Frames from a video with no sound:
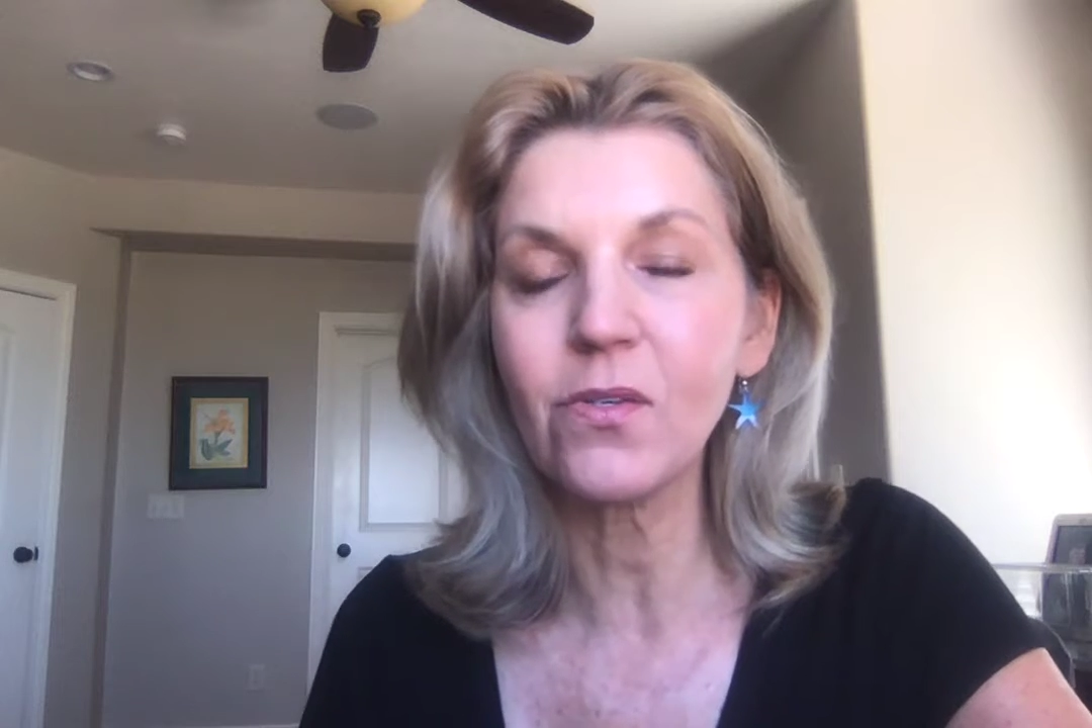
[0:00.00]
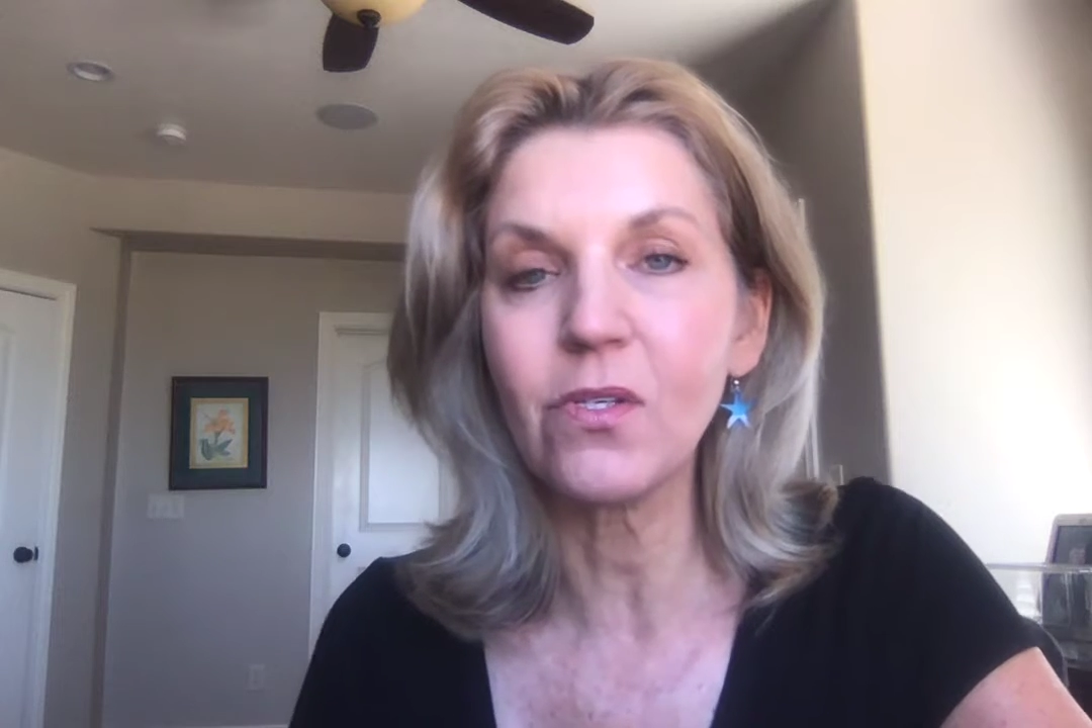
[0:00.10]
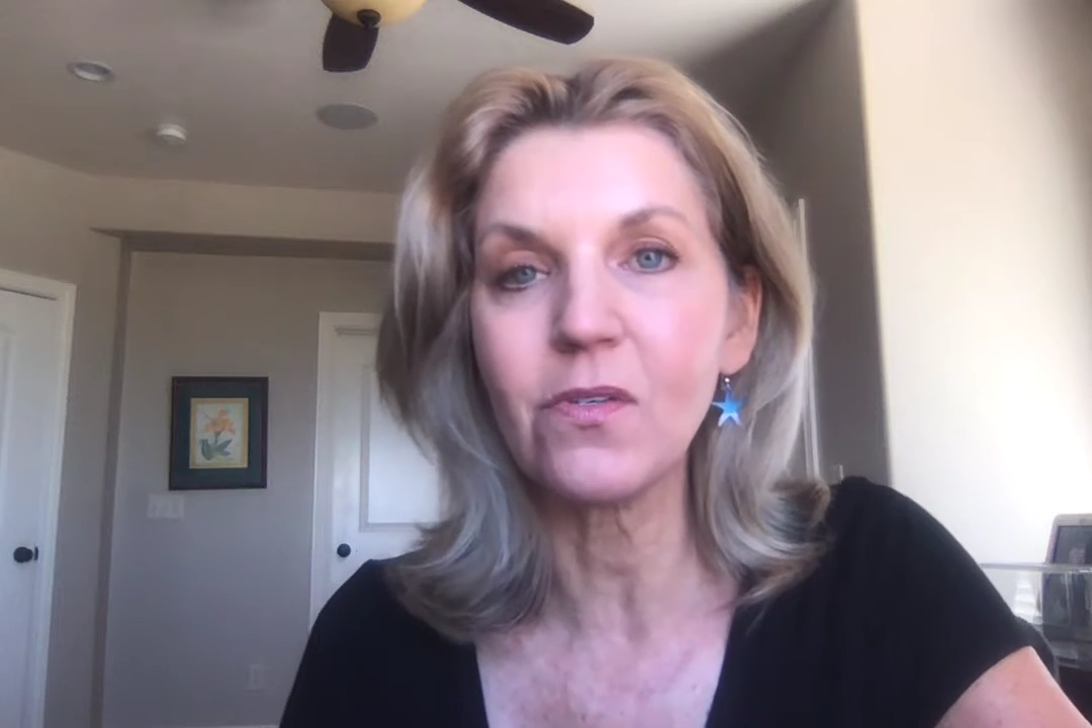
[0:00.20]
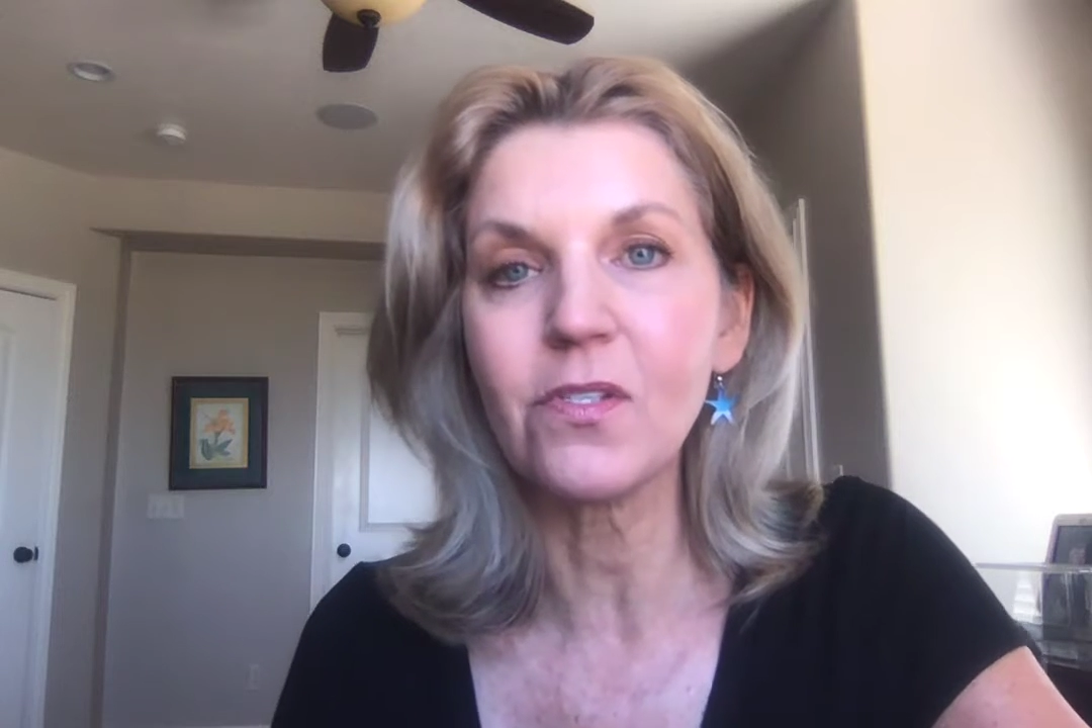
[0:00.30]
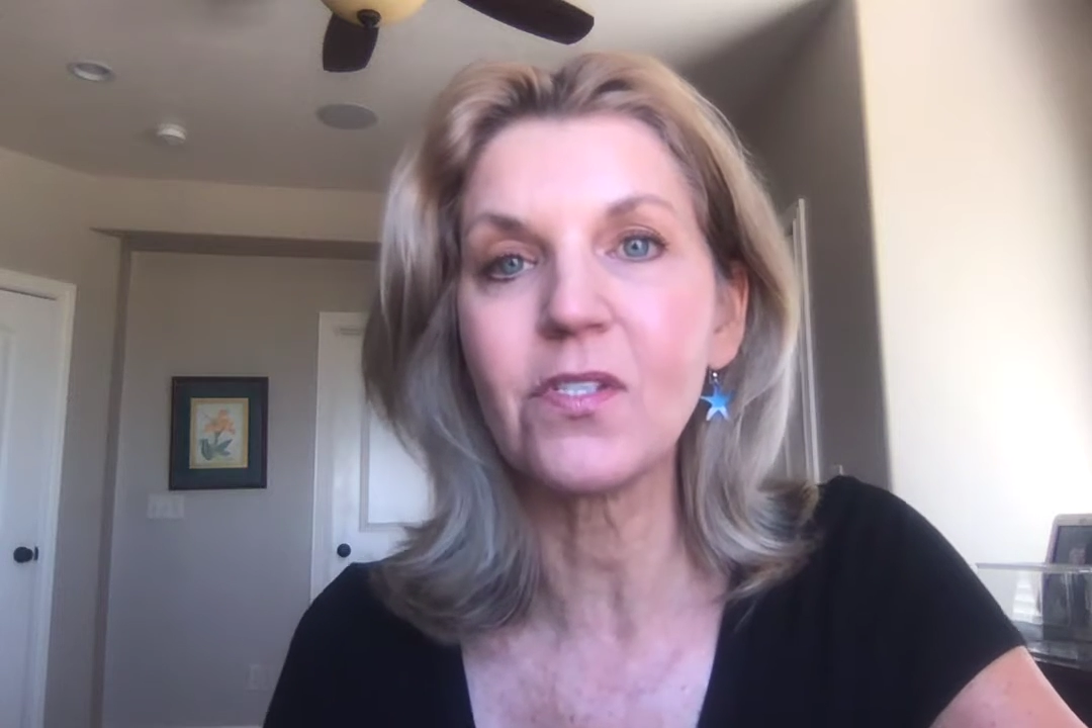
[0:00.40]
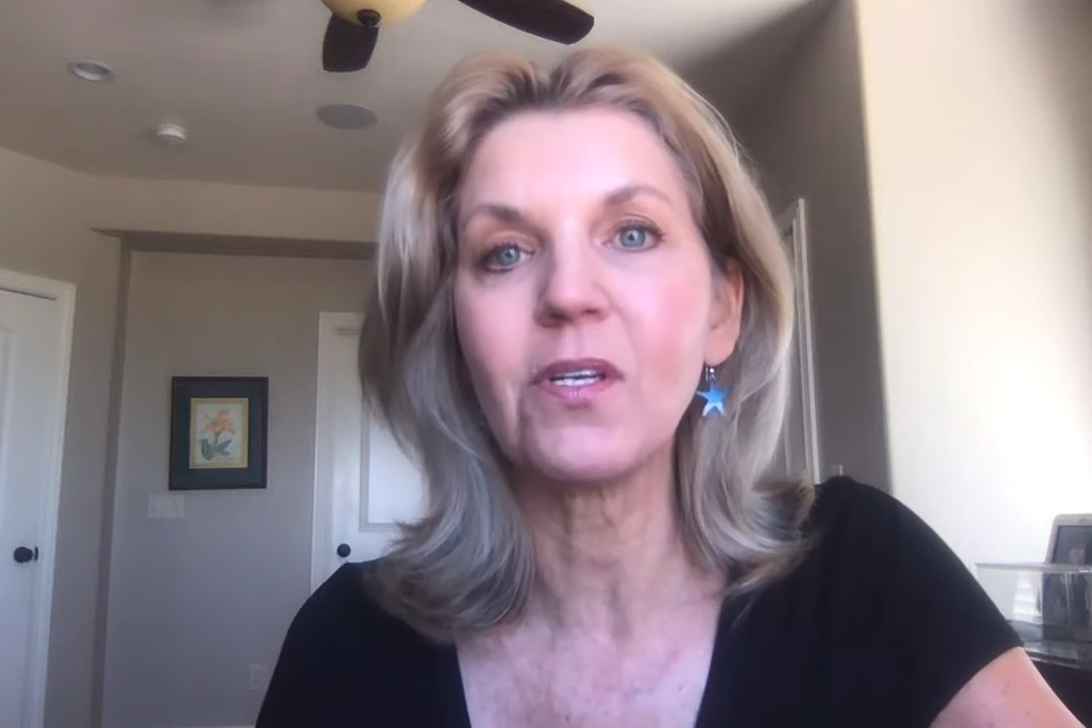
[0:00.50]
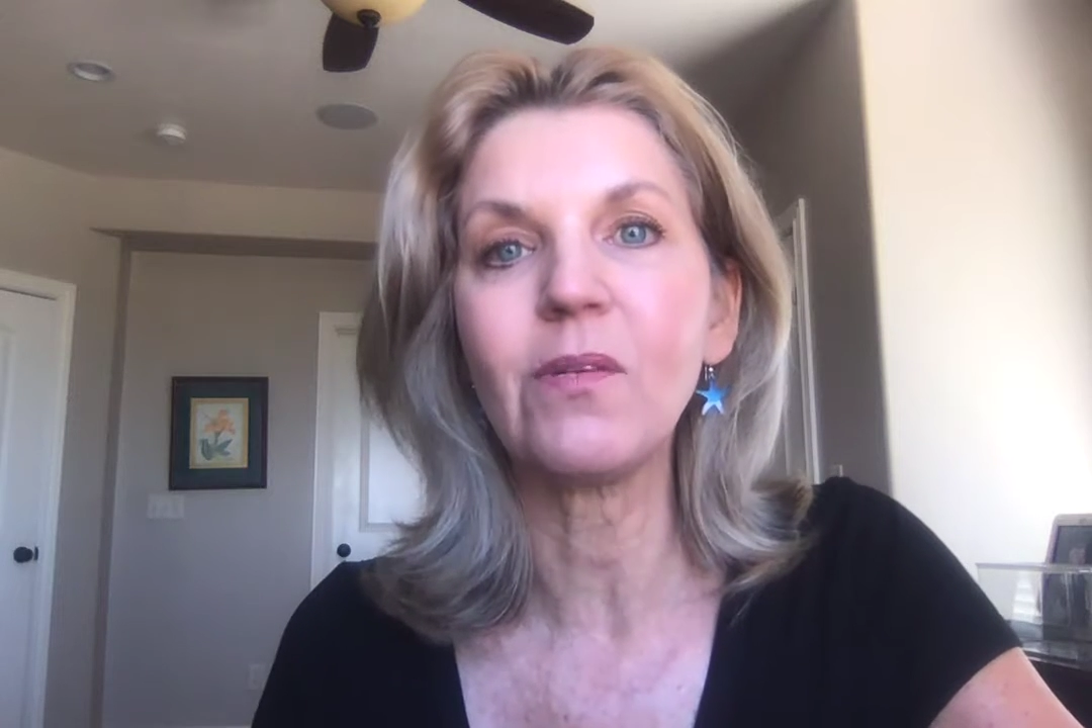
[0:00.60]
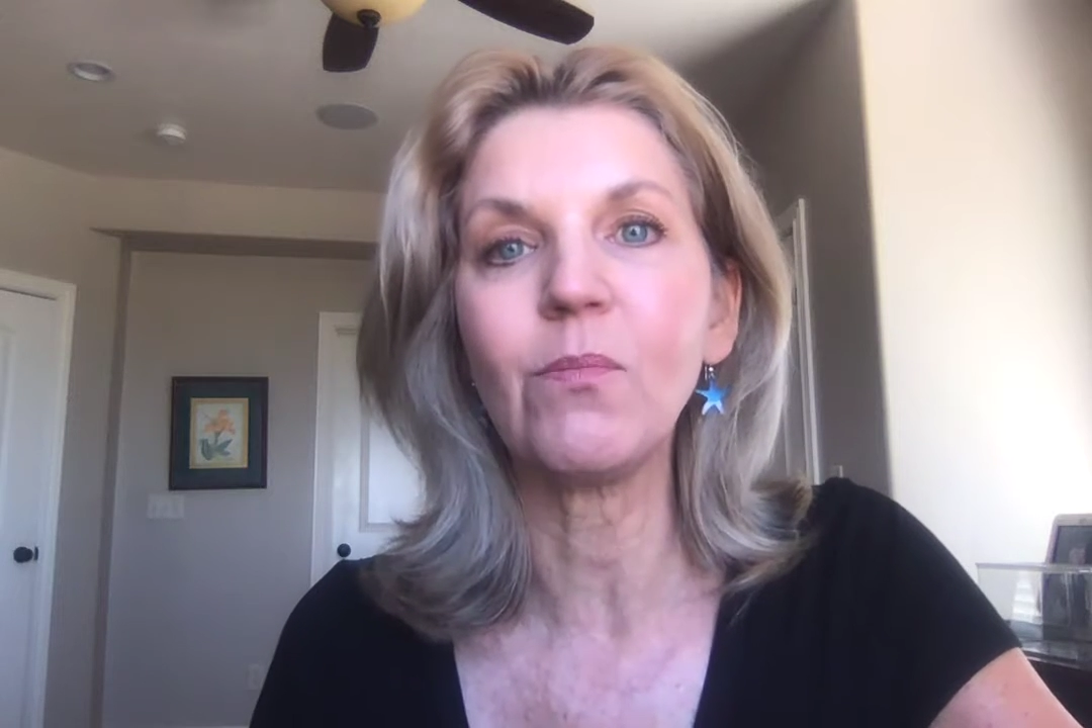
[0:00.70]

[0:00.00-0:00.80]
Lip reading: used